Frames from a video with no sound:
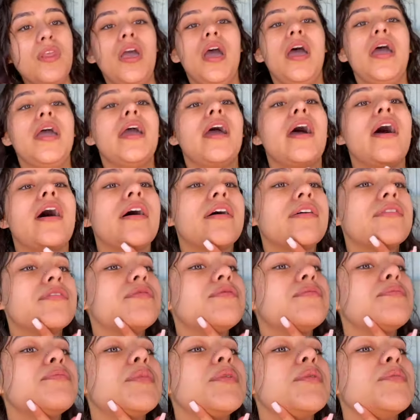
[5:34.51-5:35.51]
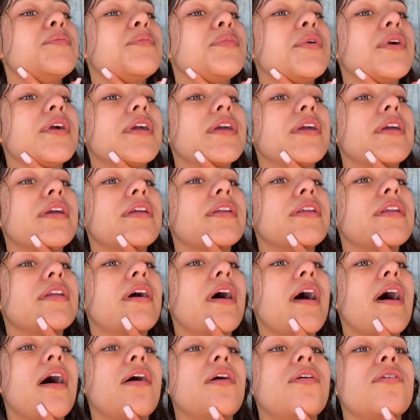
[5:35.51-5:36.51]
I have been breaking
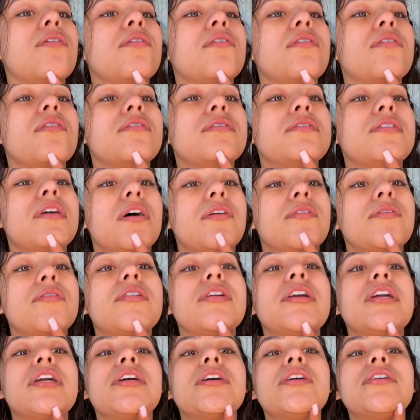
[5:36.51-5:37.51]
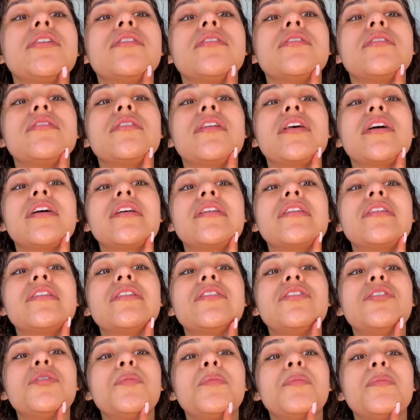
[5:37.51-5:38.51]
out down here, like
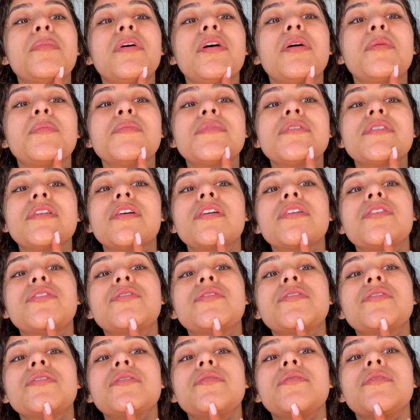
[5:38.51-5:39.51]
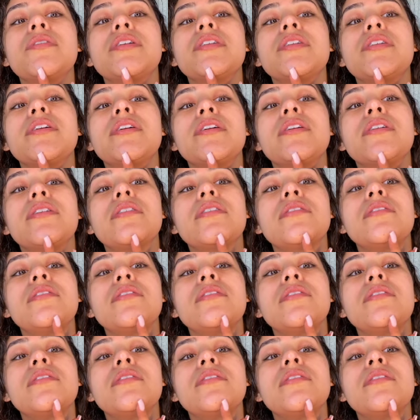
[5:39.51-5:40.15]
little bumps, like you can see right there.